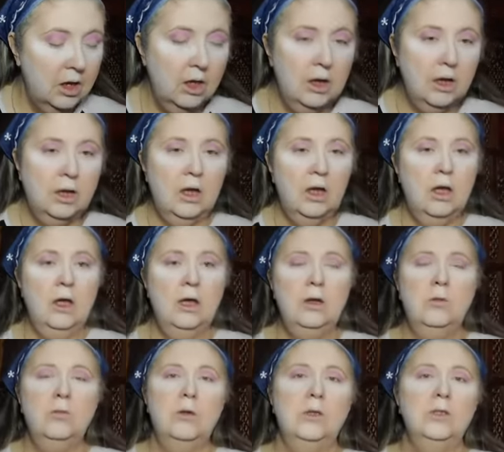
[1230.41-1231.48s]
And I
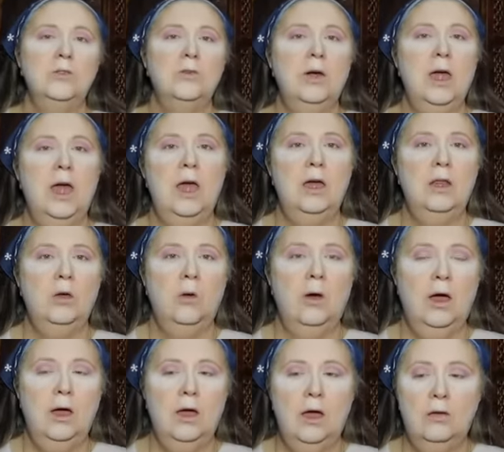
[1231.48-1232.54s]
kind of want to do a halo
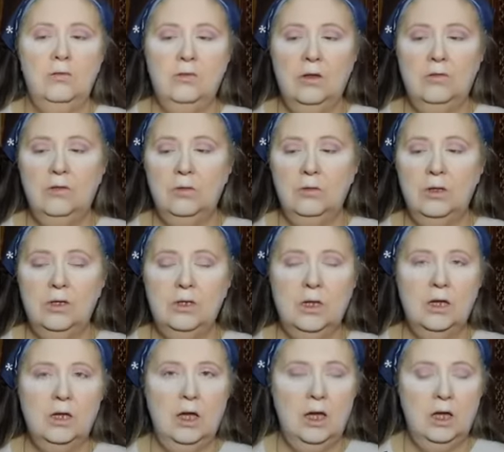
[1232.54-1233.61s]
eye. I've never really
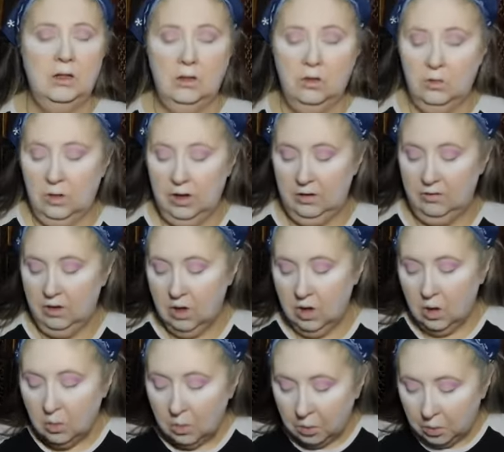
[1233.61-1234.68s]
done a halo eye
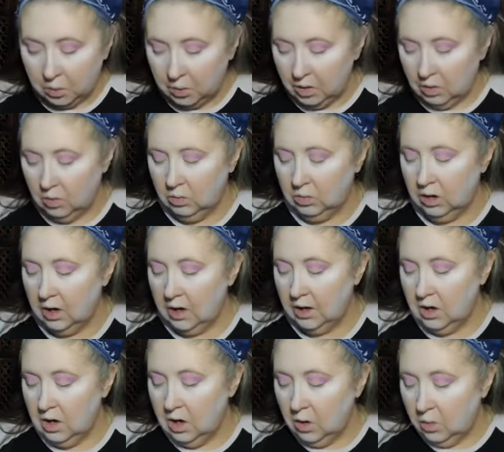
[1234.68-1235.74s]
a whole lot.